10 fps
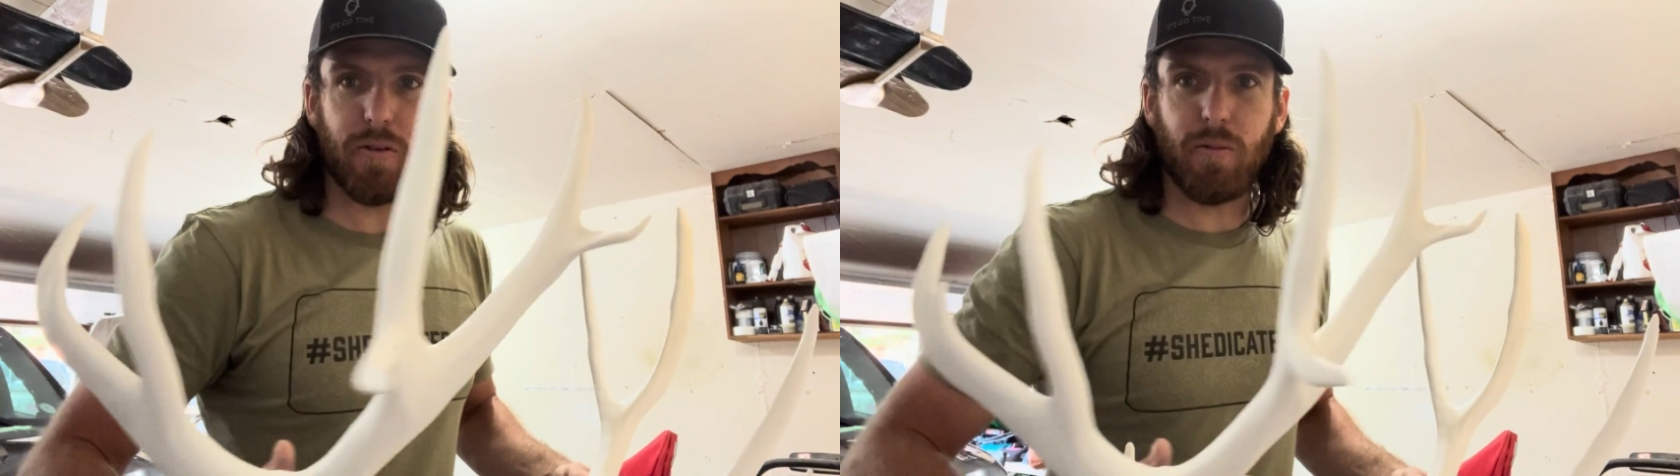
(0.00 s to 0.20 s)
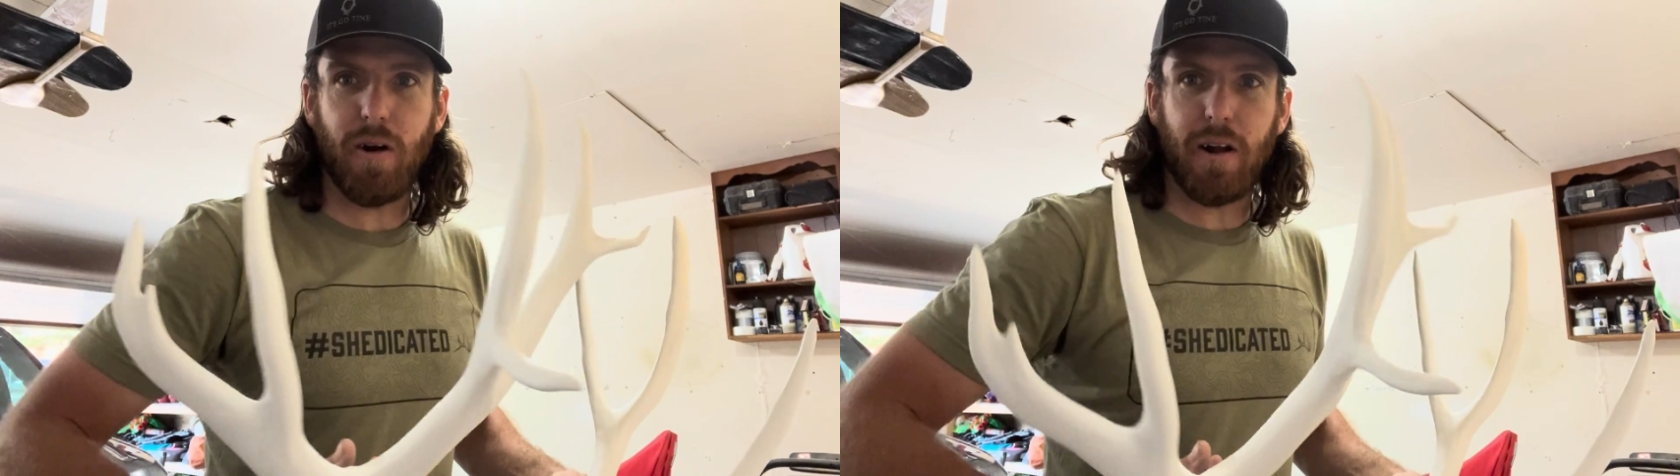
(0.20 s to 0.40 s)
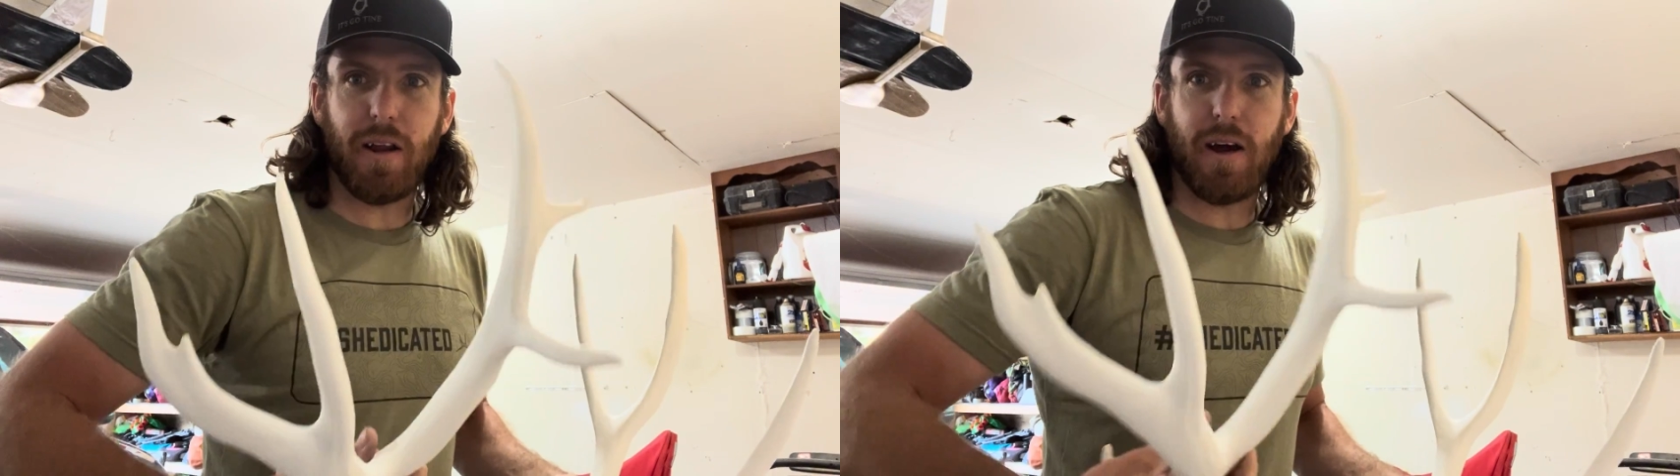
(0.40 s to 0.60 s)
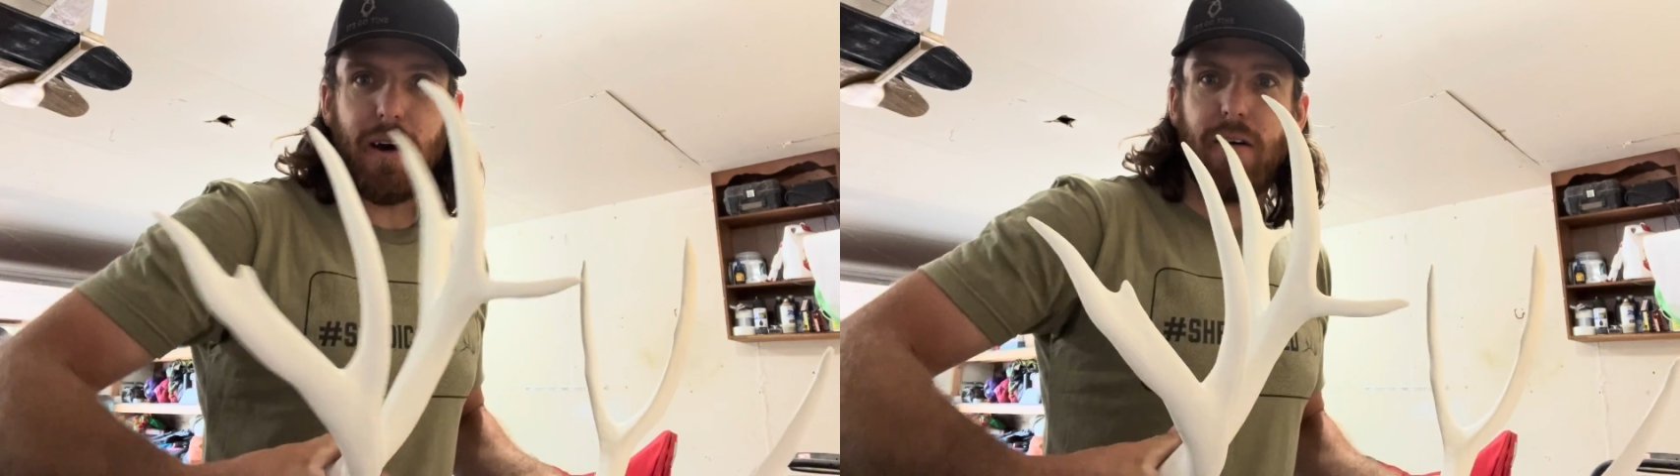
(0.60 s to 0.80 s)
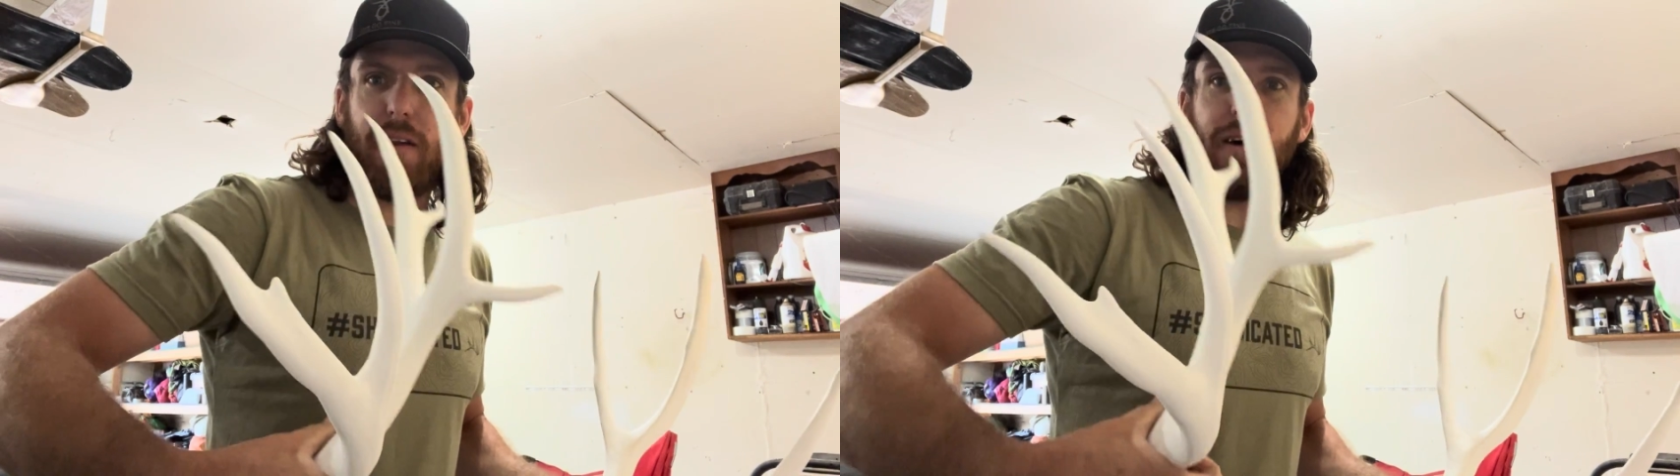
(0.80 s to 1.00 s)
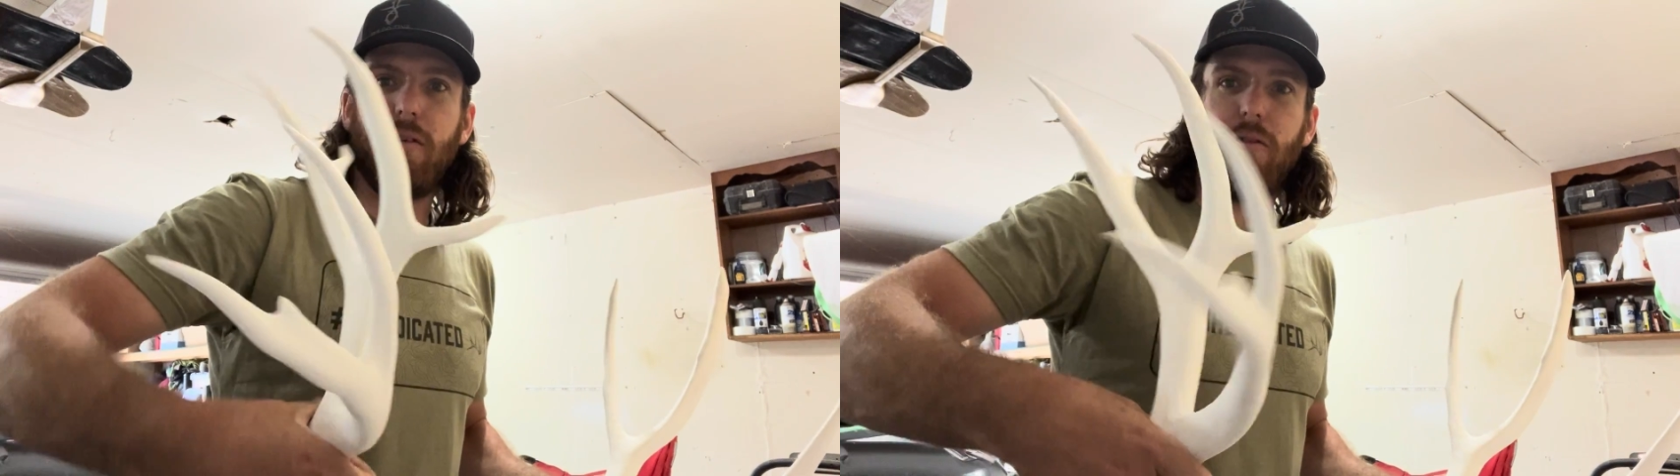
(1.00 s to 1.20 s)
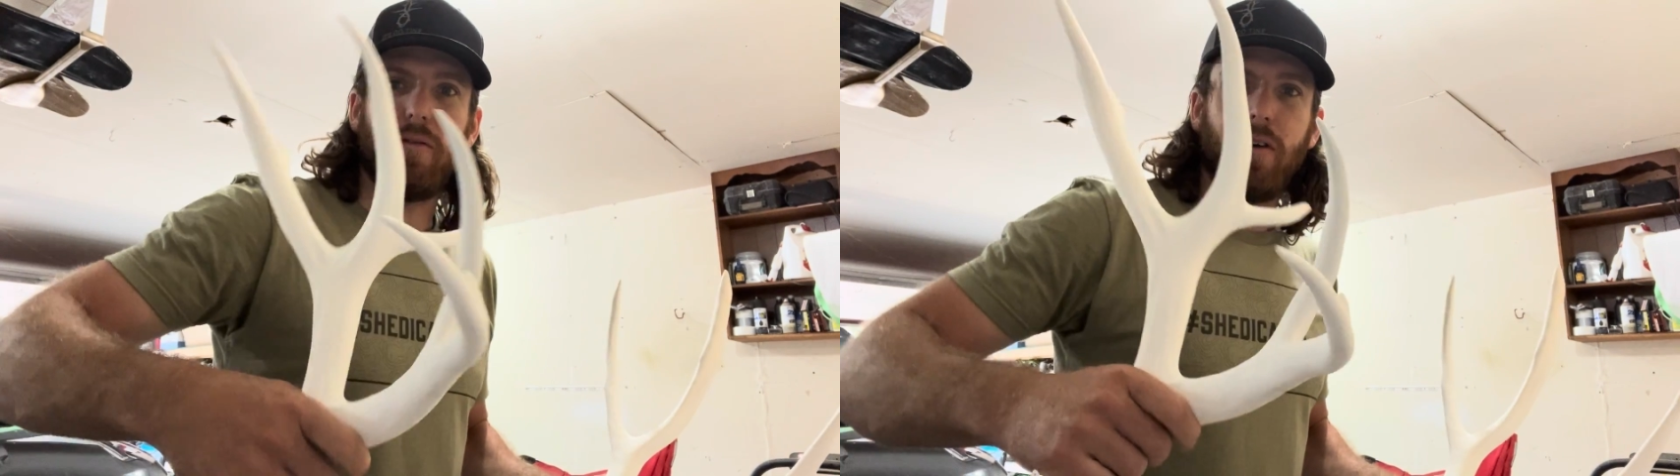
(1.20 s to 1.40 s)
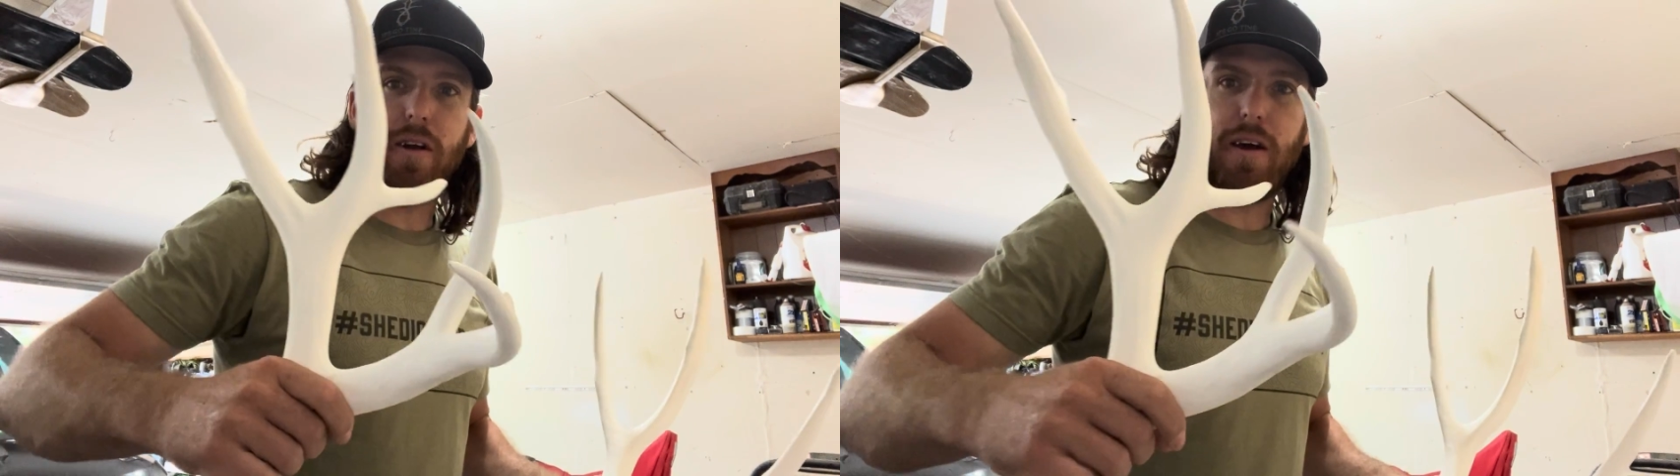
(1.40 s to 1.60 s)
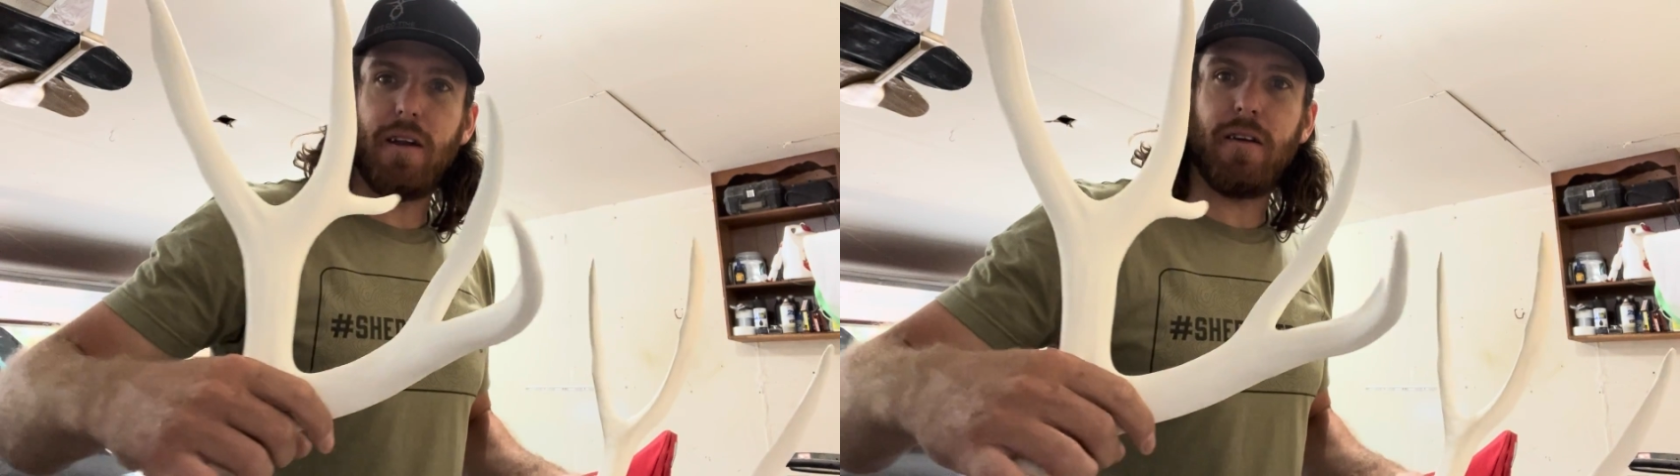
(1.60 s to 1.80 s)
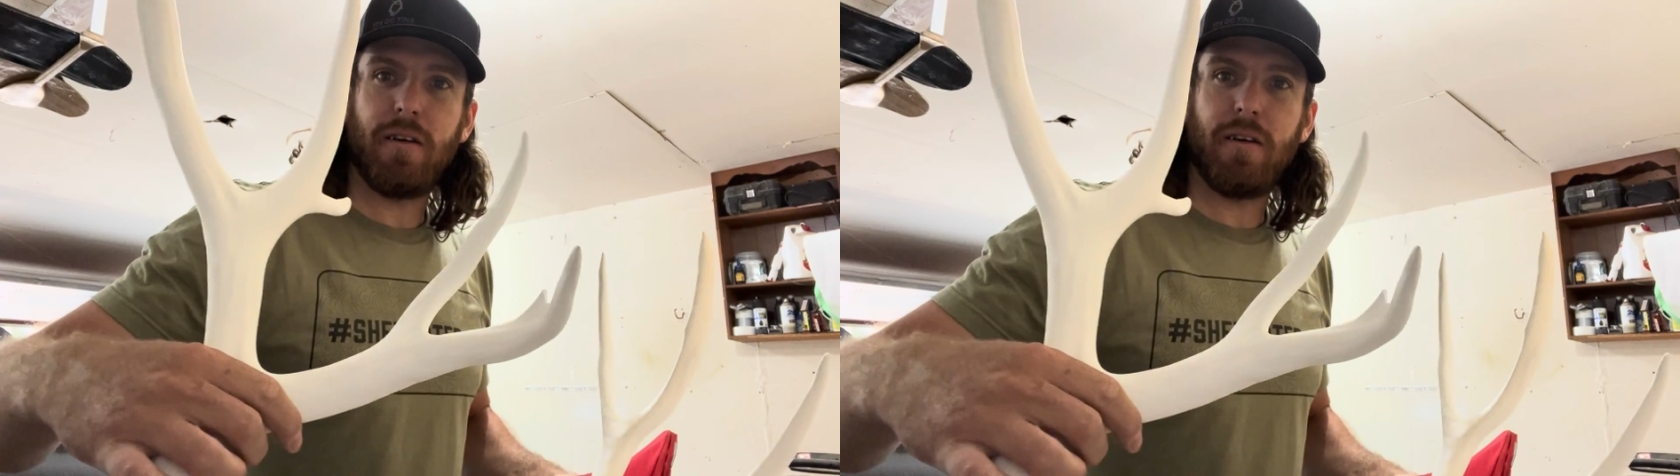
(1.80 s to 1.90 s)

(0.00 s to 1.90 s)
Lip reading: rotted out, that whole front end.